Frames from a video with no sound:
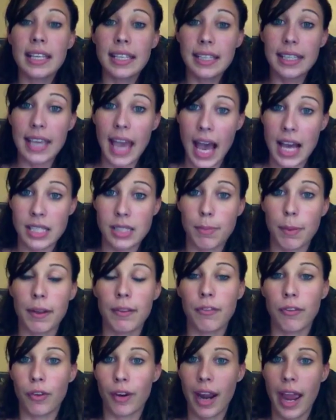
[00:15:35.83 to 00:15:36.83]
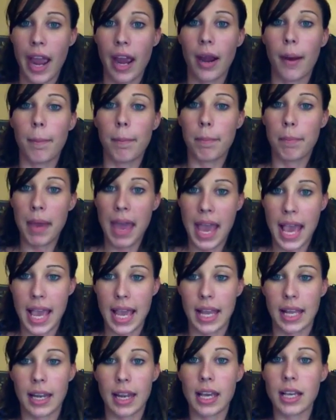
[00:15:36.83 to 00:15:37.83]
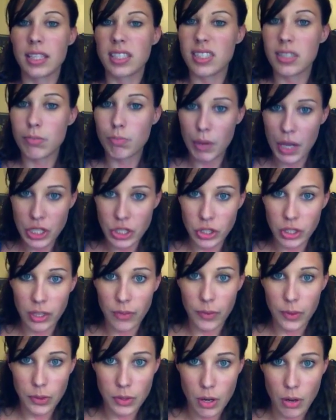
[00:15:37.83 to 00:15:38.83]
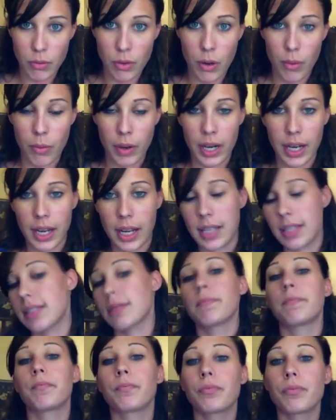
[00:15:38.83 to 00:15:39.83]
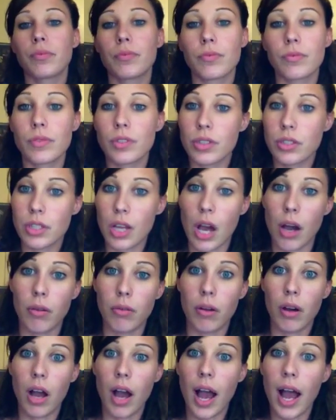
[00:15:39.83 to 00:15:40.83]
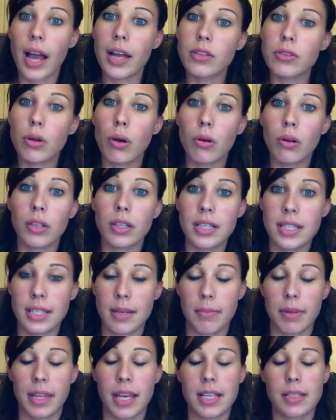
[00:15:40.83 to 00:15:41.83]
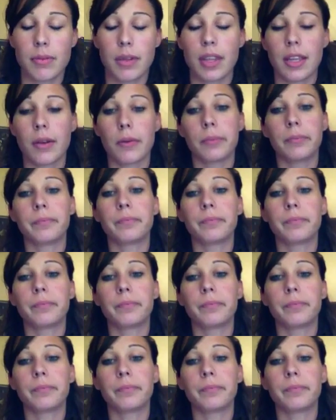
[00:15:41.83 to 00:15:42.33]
gasping for air pain, especially if you don't know what it is. So I totally sympathize with you.